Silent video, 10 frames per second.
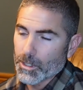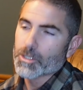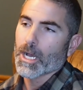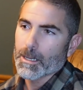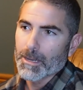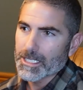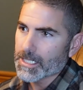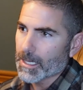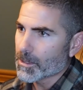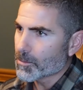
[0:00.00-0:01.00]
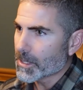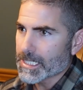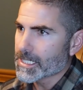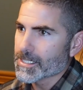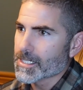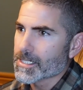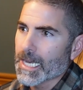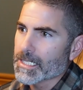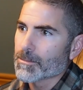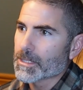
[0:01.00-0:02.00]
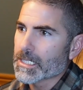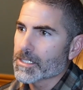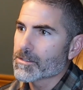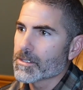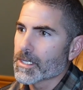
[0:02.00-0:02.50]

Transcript: you talk about statement pieces, is not something that's